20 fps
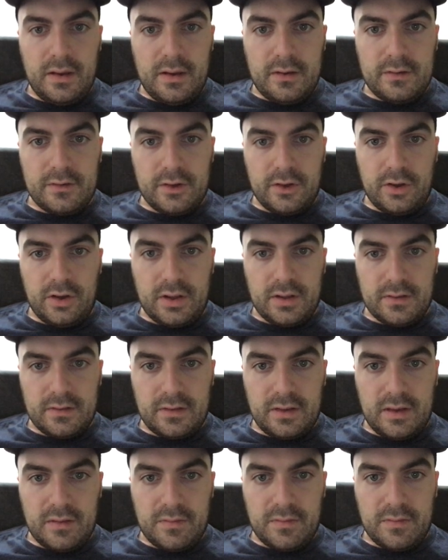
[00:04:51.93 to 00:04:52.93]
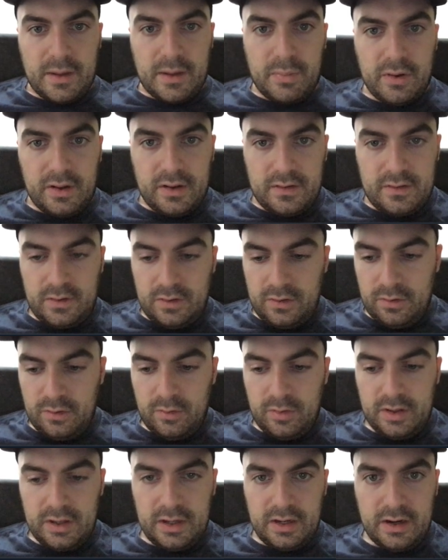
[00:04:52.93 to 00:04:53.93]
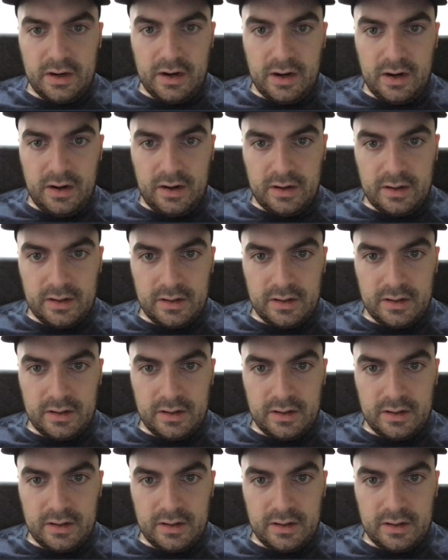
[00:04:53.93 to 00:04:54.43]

So you can see if I put 2 here